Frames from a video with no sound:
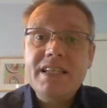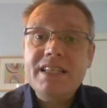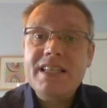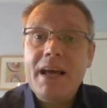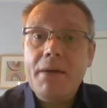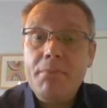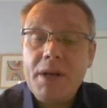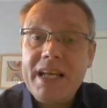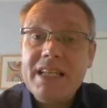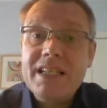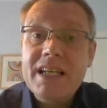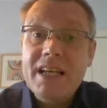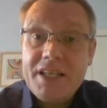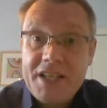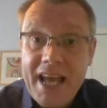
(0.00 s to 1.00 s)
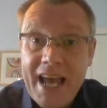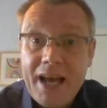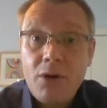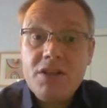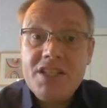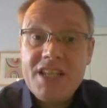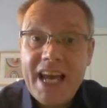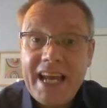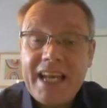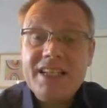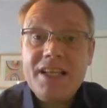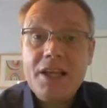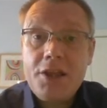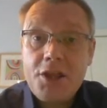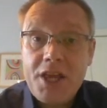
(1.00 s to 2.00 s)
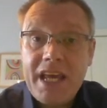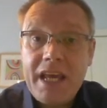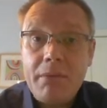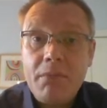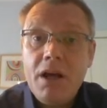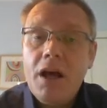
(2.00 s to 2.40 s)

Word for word: assemblies now takes a theme,